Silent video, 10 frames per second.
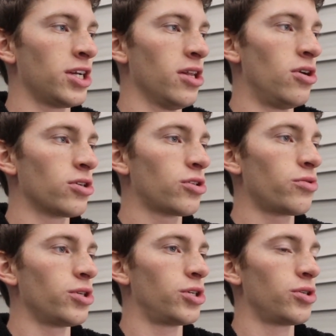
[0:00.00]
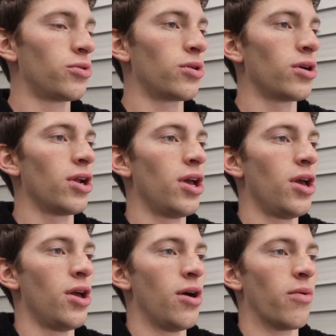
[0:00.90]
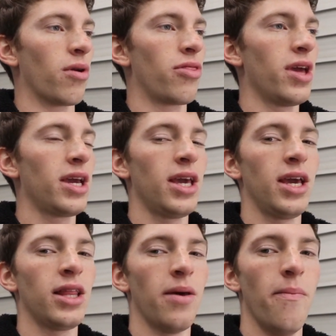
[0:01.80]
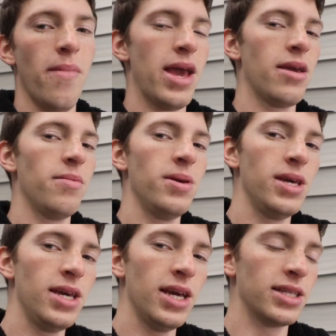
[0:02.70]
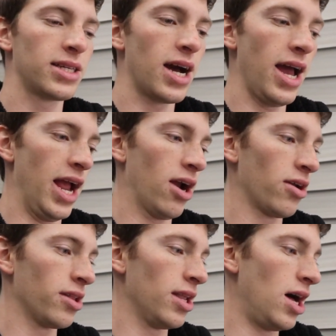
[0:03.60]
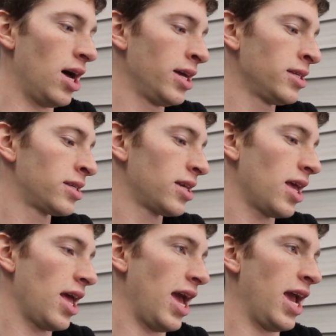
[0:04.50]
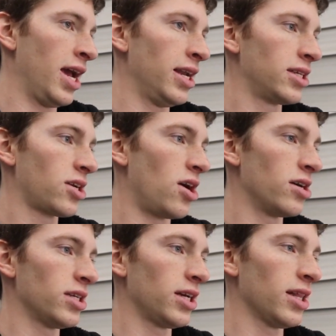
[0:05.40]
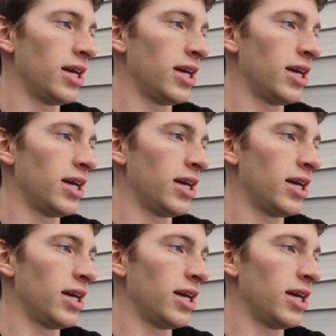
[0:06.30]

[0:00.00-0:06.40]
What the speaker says: And long story short, we're thinking that maybe it's got air in the lines and it's causing